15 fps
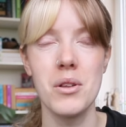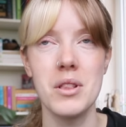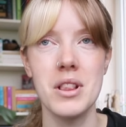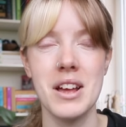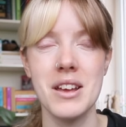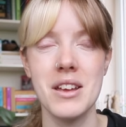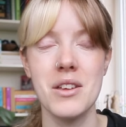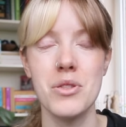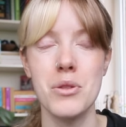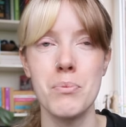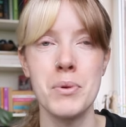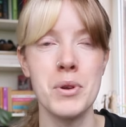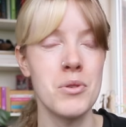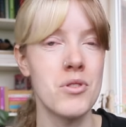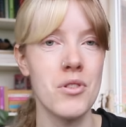like the
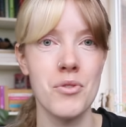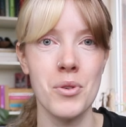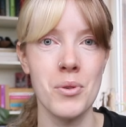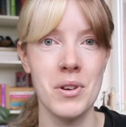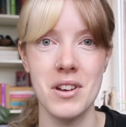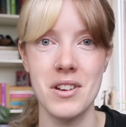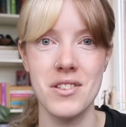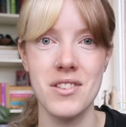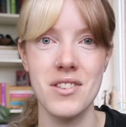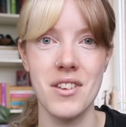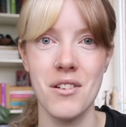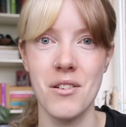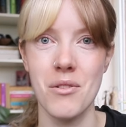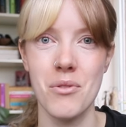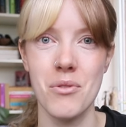beautifulness
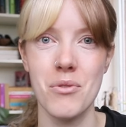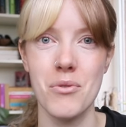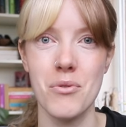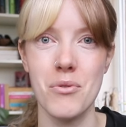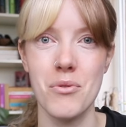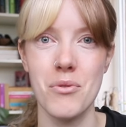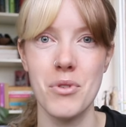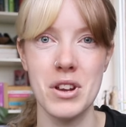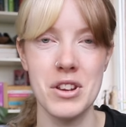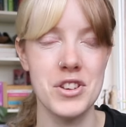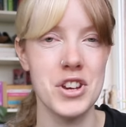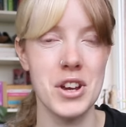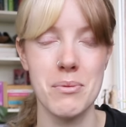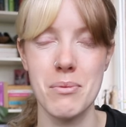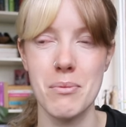of
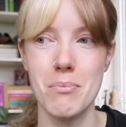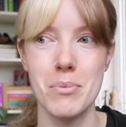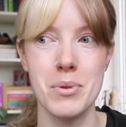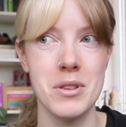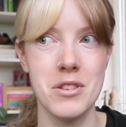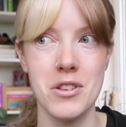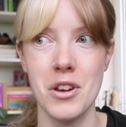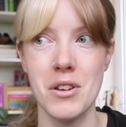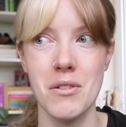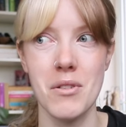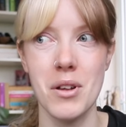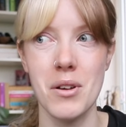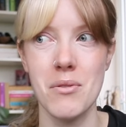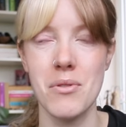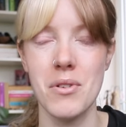friendship and platonic
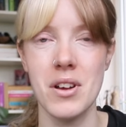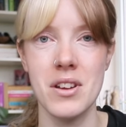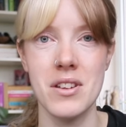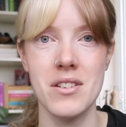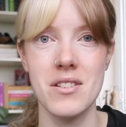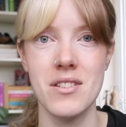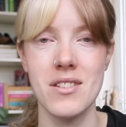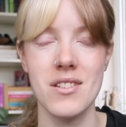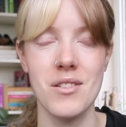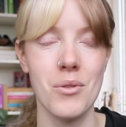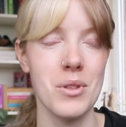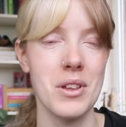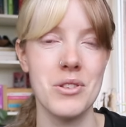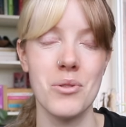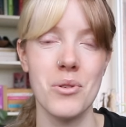love and all
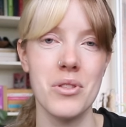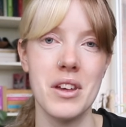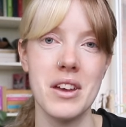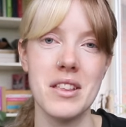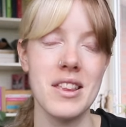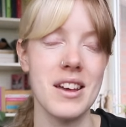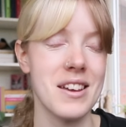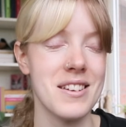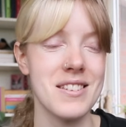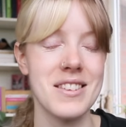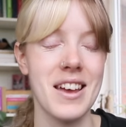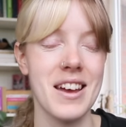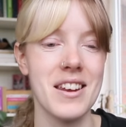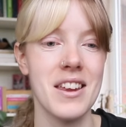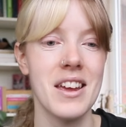that sort of thing, like I
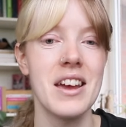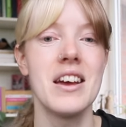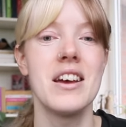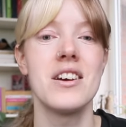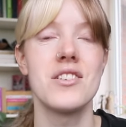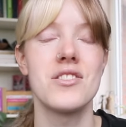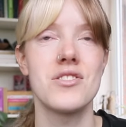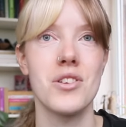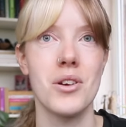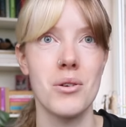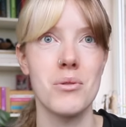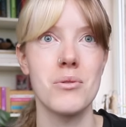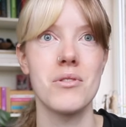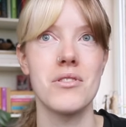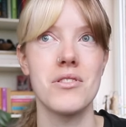said.
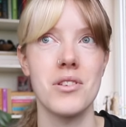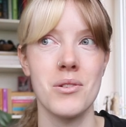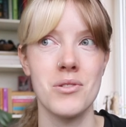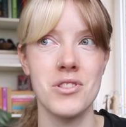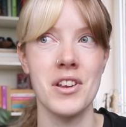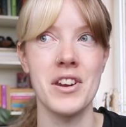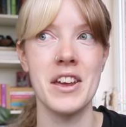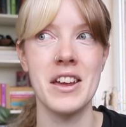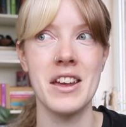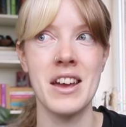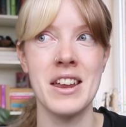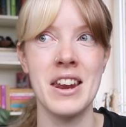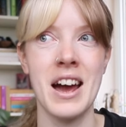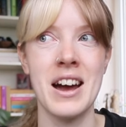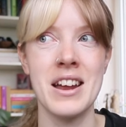So, so stunning,
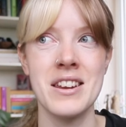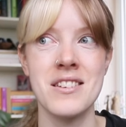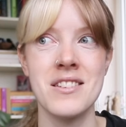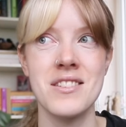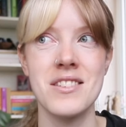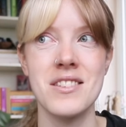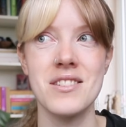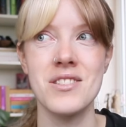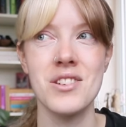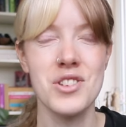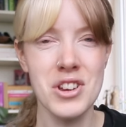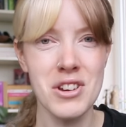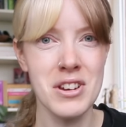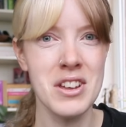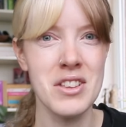and Anne is
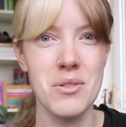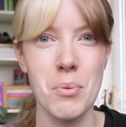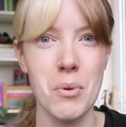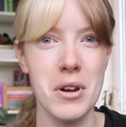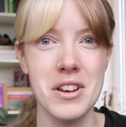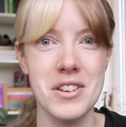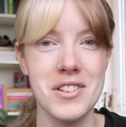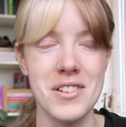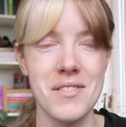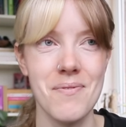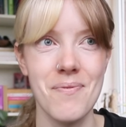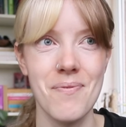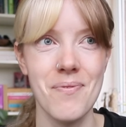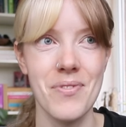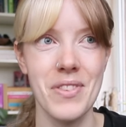such an inspiration.
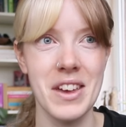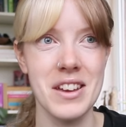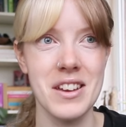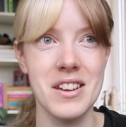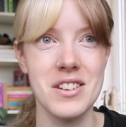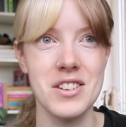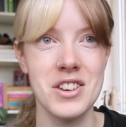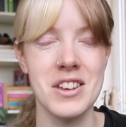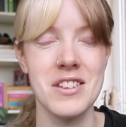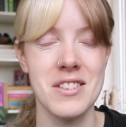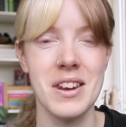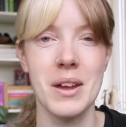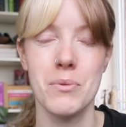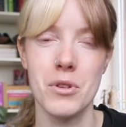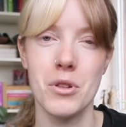Like, she's
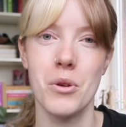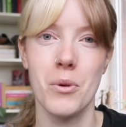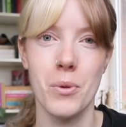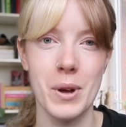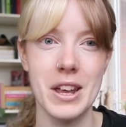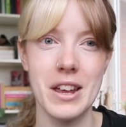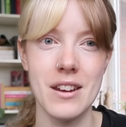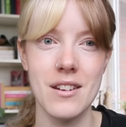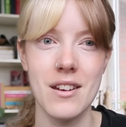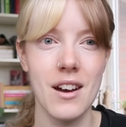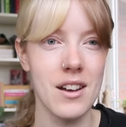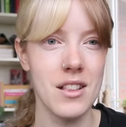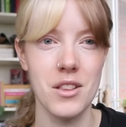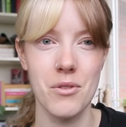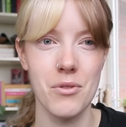an absolute queen.
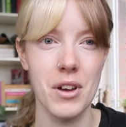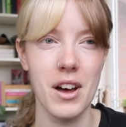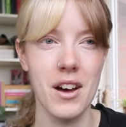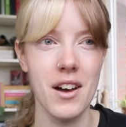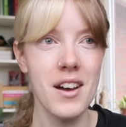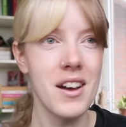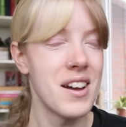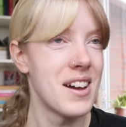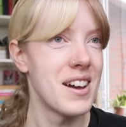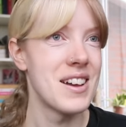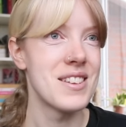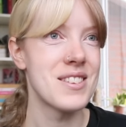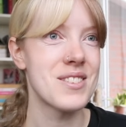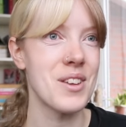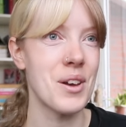I love her.
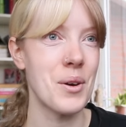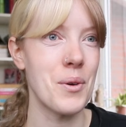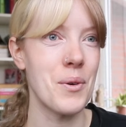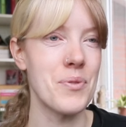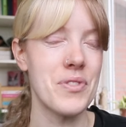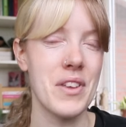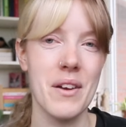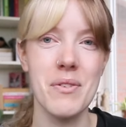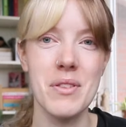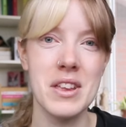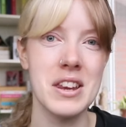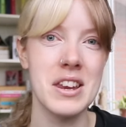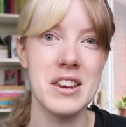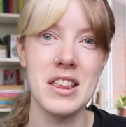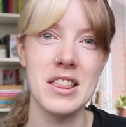So definitely
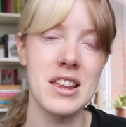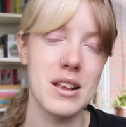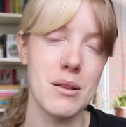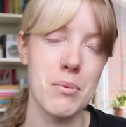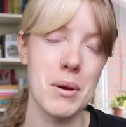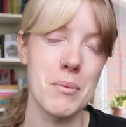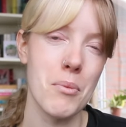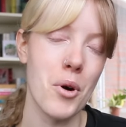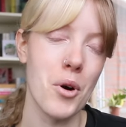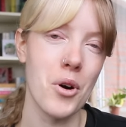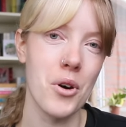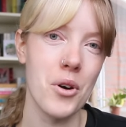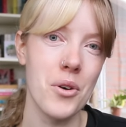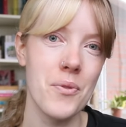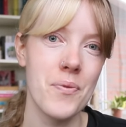need a little bit
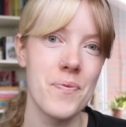more